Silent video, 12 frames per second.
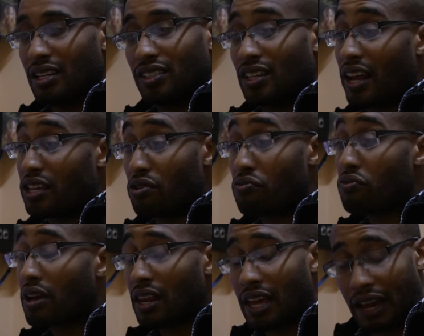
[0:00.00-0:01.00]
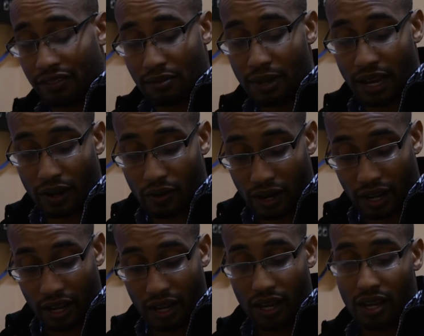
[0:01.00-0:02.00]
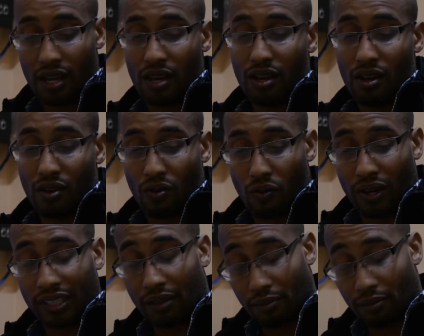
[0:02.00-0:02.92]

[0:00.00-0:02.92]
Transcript: So like you really have to be like, okay, what